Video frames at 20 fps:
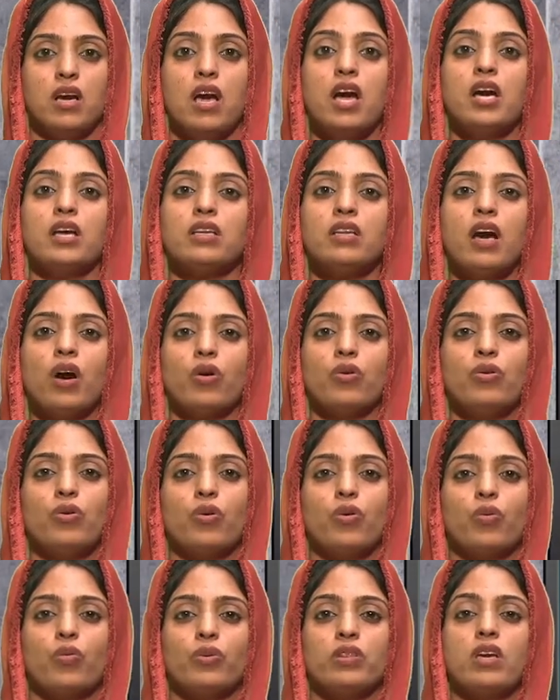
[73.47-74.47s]
Now,
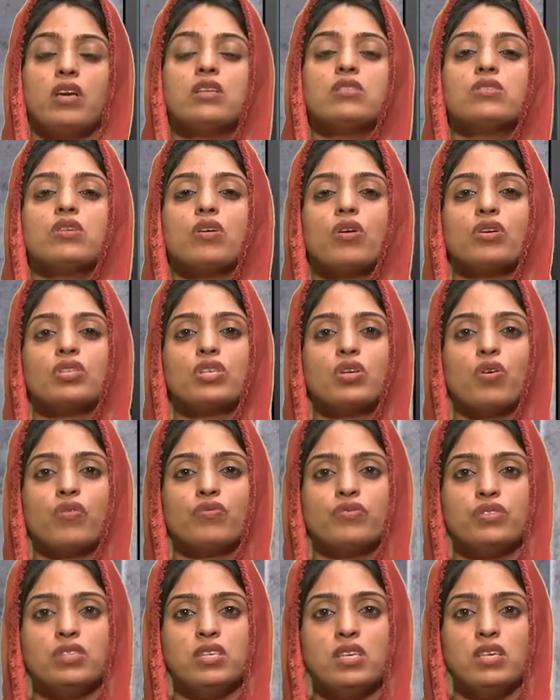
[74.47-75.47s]
with the introduction
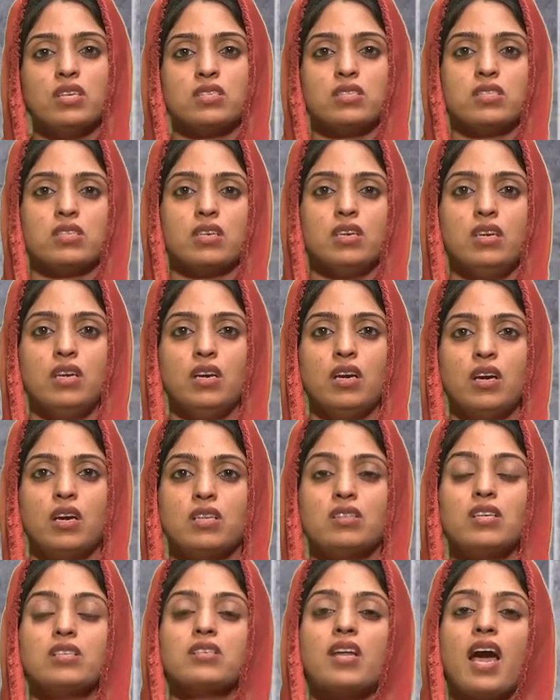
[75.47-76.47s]
of GST,
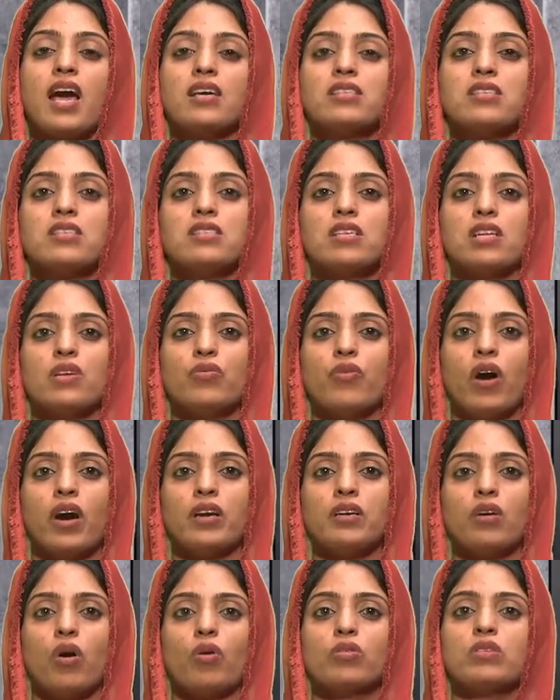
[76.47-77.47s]
the tax is
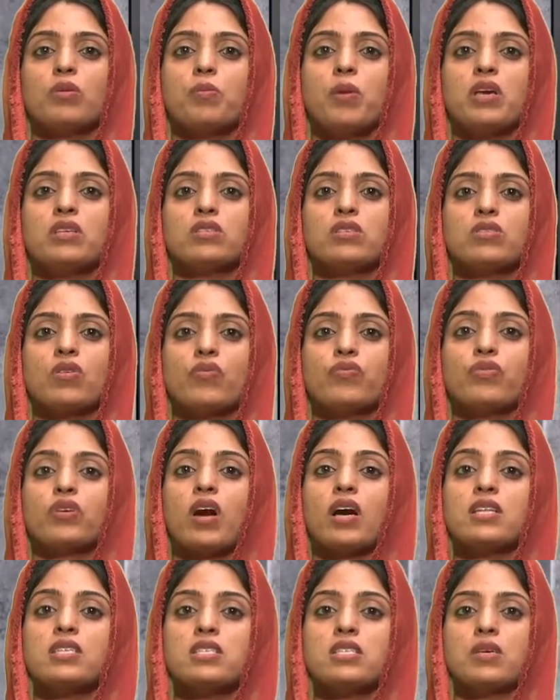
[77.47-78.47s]
levied on the basis of
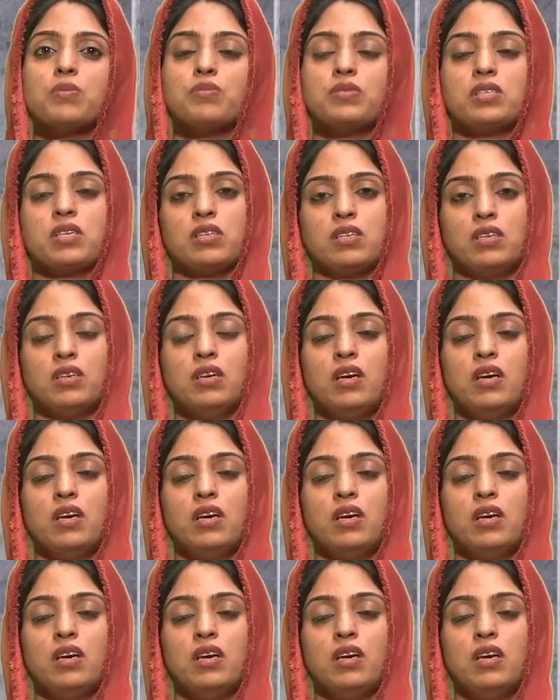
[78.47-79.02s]
consumption.